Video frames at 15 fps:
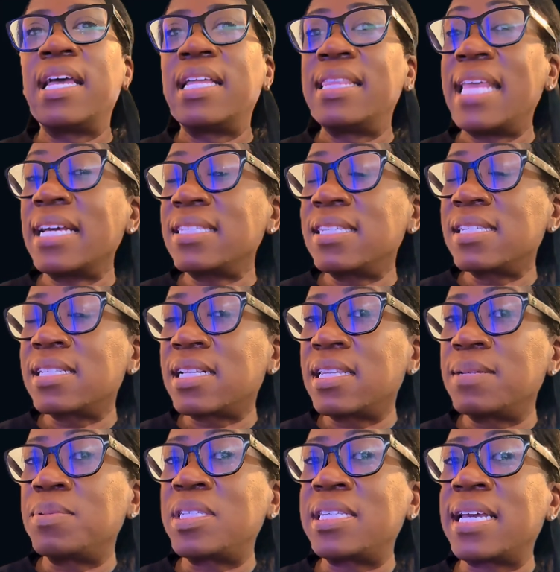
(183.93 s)
Nexus
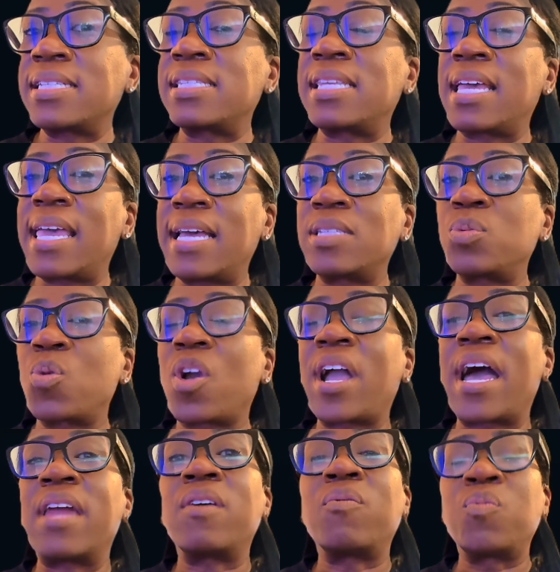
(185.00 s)
Clips takes the guesswork out of